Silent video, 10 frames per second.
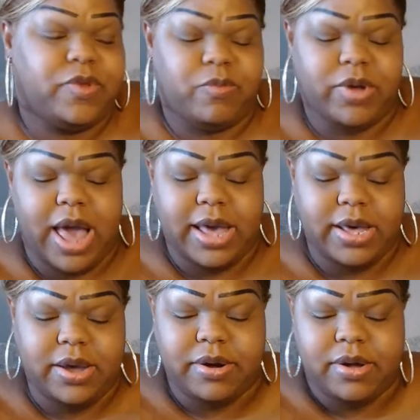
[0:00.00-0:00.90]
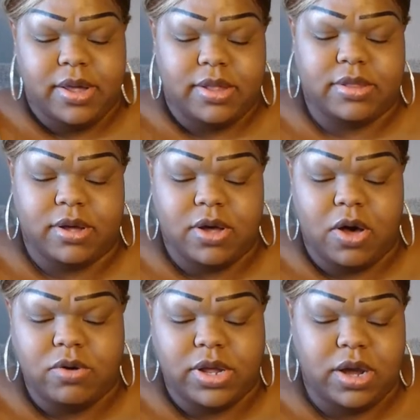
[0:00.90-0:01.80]
We got here the
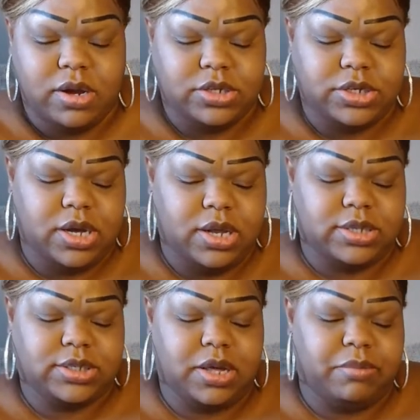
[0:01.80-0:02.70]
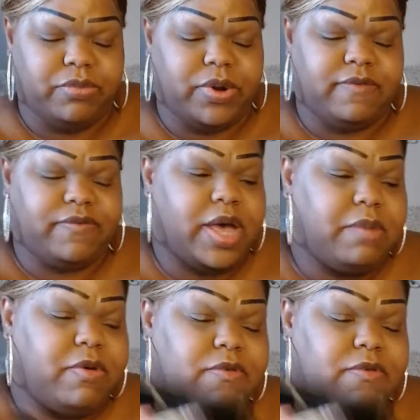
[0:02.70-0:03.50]
golden energy of the sun bring fame